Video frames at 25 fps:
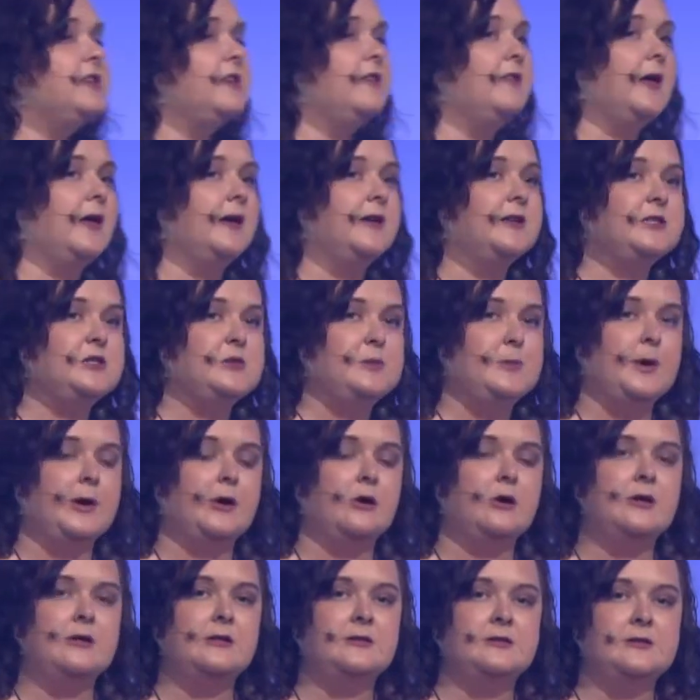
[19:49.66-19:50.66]
in that
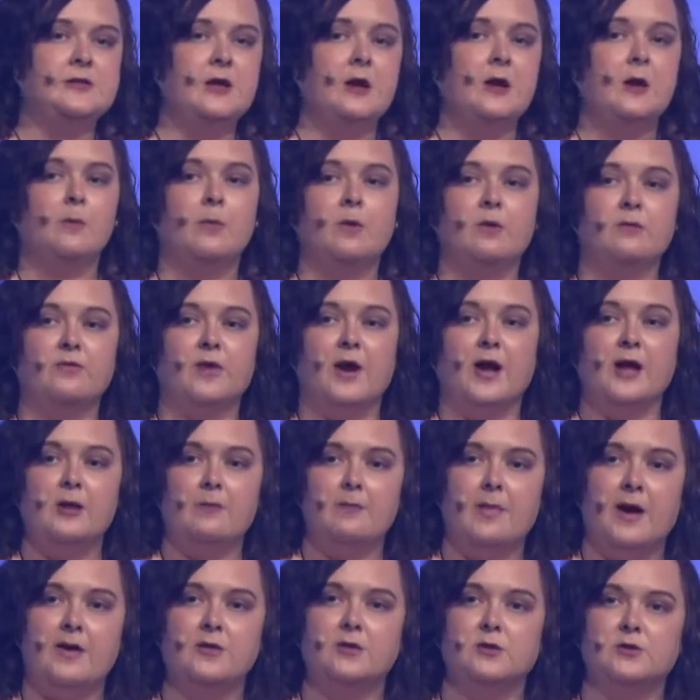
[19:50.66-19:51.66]
experience provided
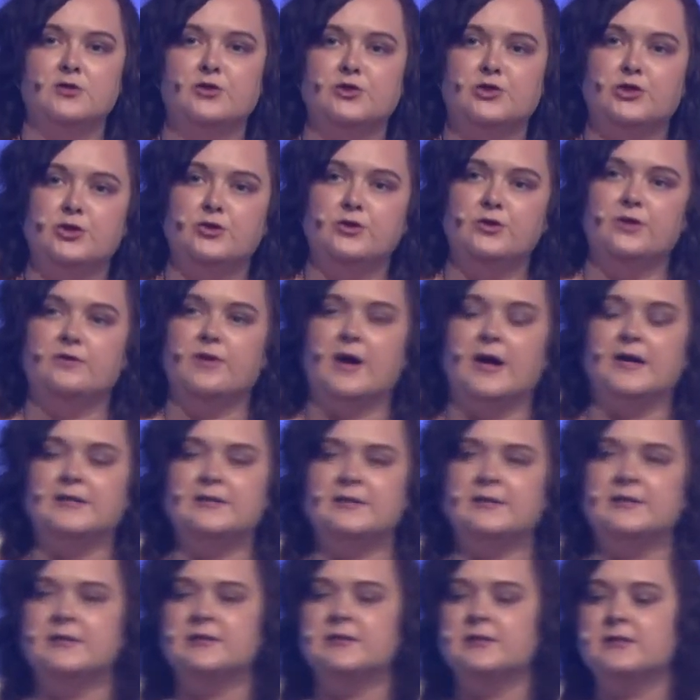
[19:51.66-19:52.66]
by those two
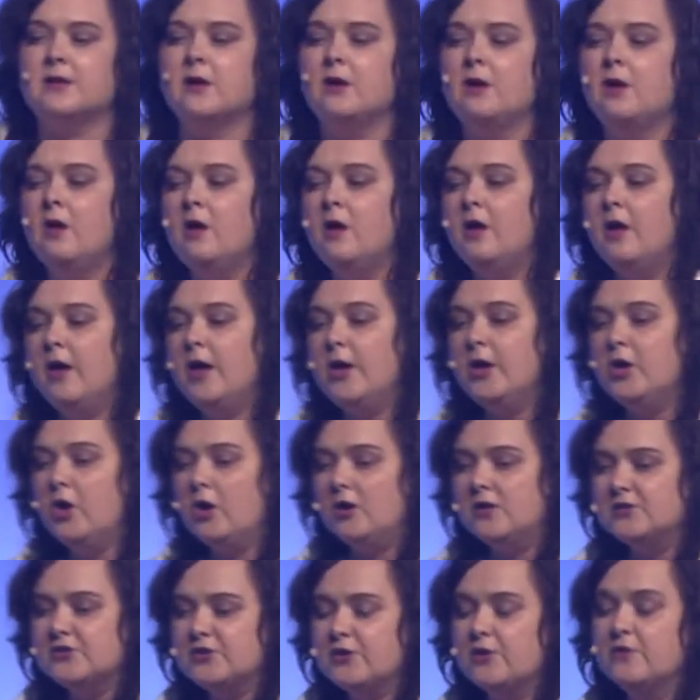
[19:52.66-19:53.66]
devices. And
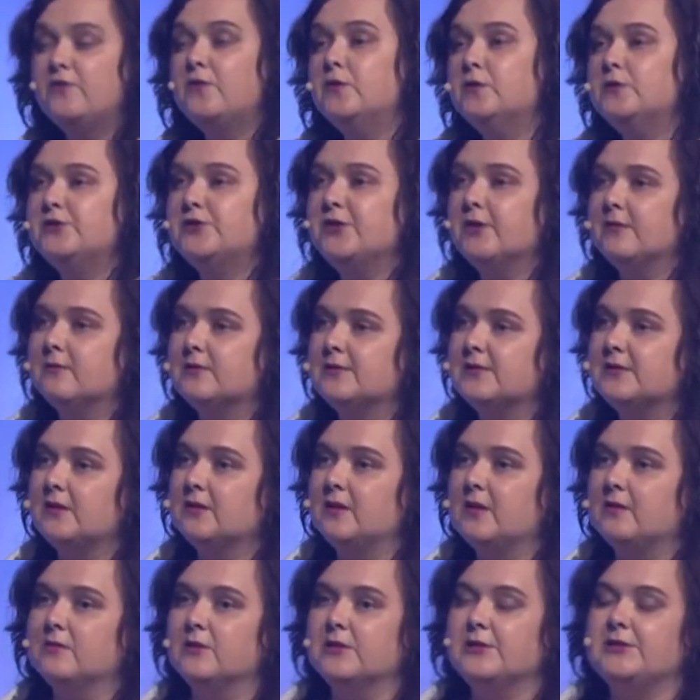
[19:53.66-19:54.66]
also, food service
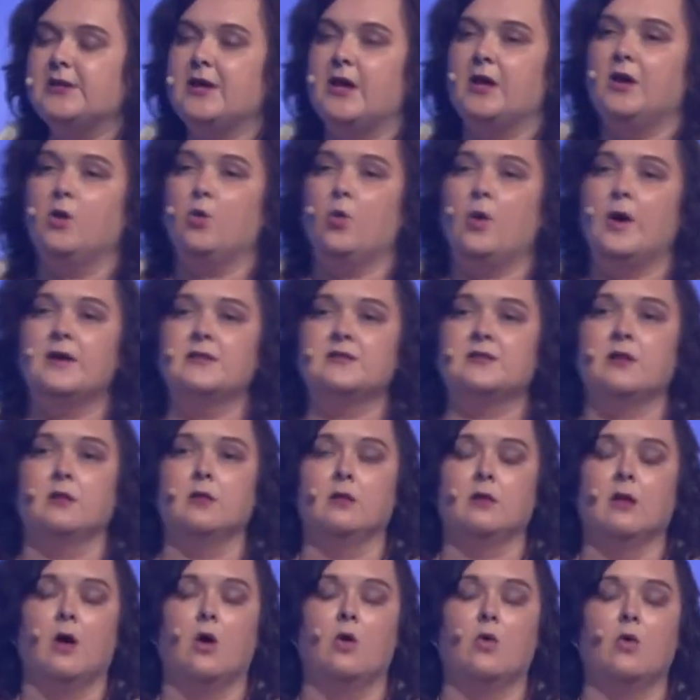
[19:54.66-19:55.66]
delivery takeaway is a
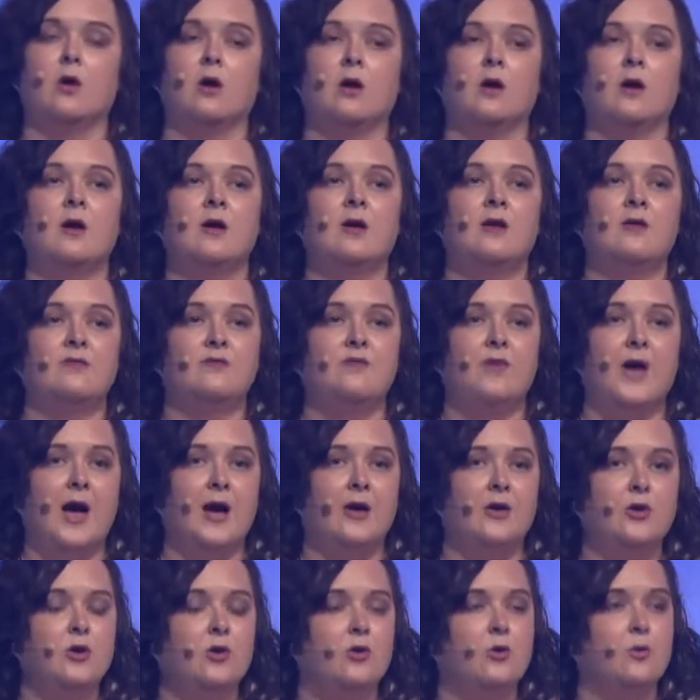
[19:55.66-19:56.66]
lower
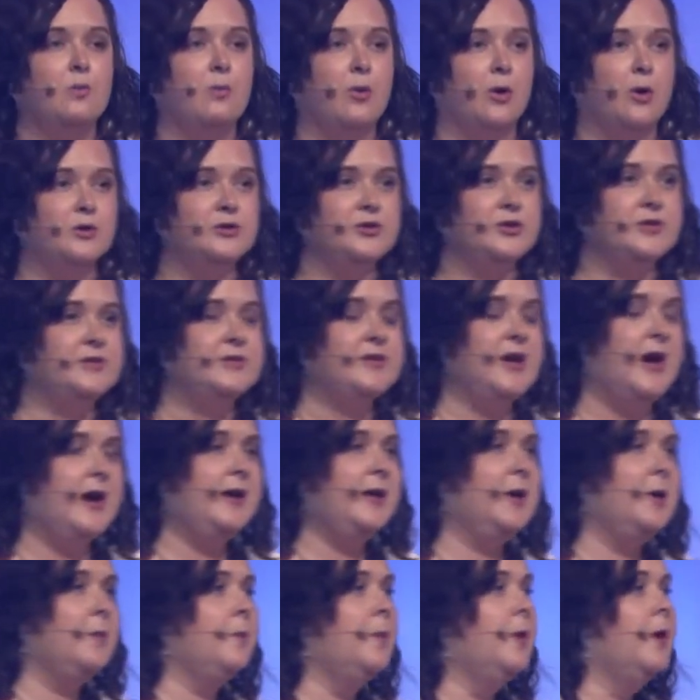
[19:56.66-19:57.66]
value purchase
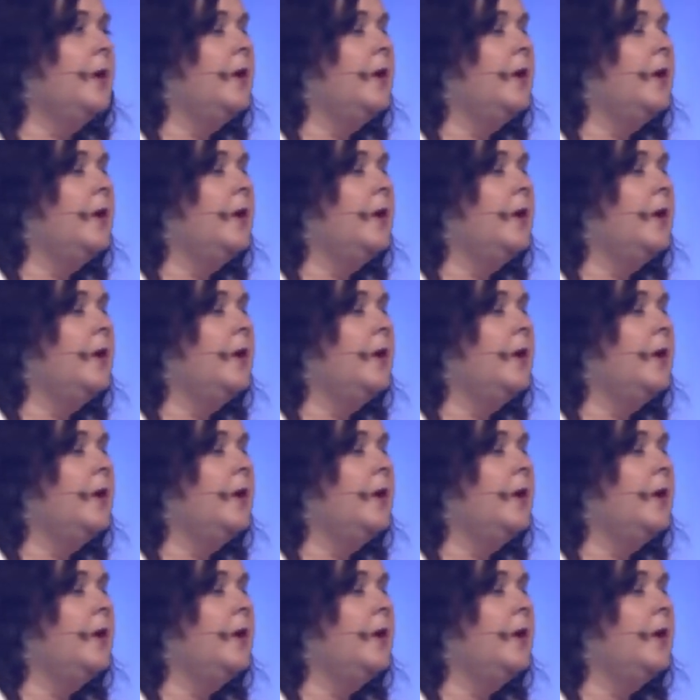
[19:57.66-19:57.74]
item.